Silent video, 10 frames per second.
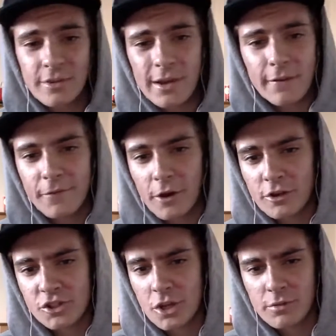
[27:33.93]
Yeah, so he
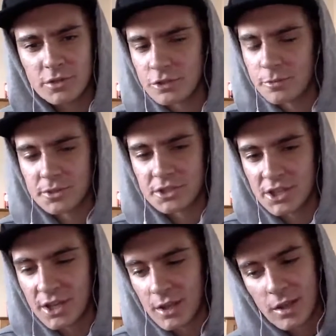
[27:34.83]
had a photo show. It was
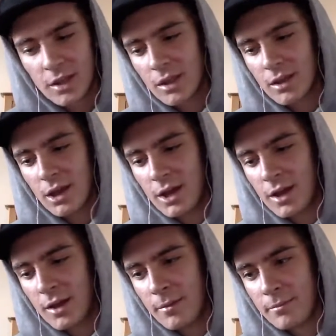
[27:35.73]
super sick.
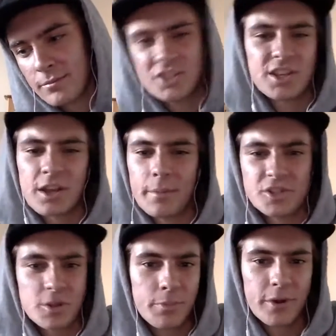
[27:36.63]
Just
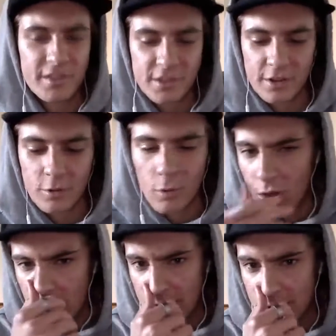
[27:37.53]
like a bunch of prints on the
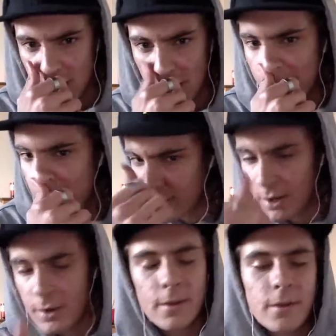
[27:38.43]
wall at a shop out
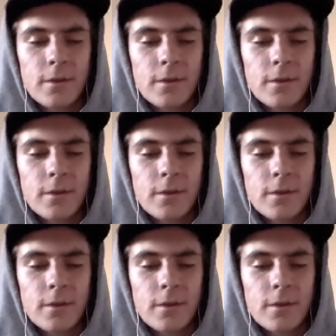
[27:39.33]
here.